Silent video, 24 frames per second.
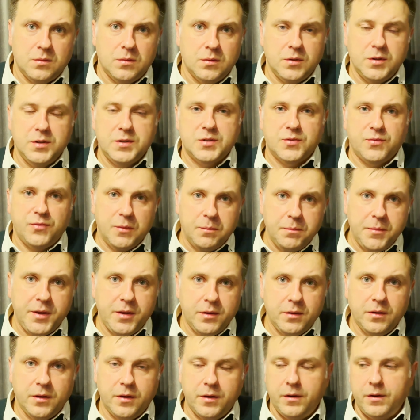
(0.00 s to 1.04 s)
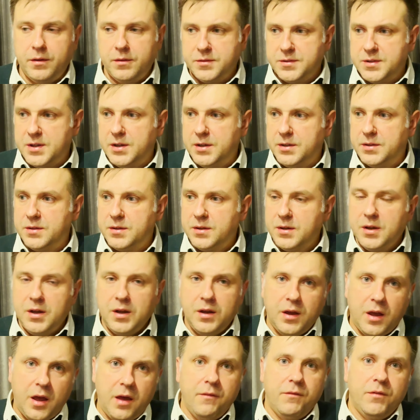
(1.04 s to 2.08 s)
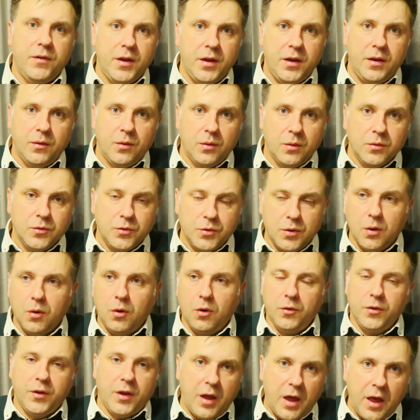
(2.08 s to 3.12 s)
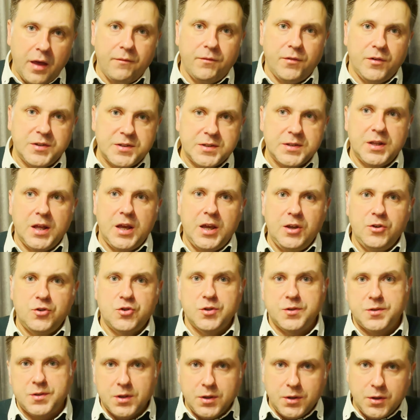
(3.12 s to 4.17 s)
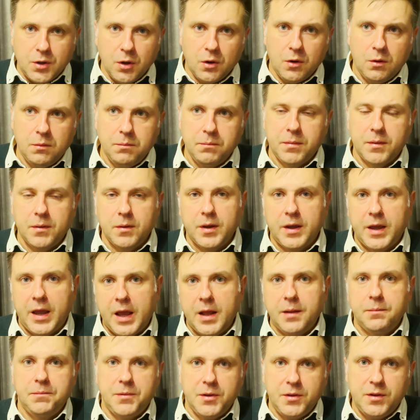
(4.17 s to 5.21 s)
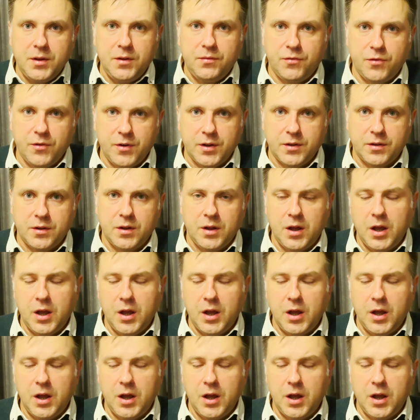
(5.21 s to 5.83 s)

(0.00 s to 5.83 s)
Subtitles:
it's familiar that on every stage the DOM can be different,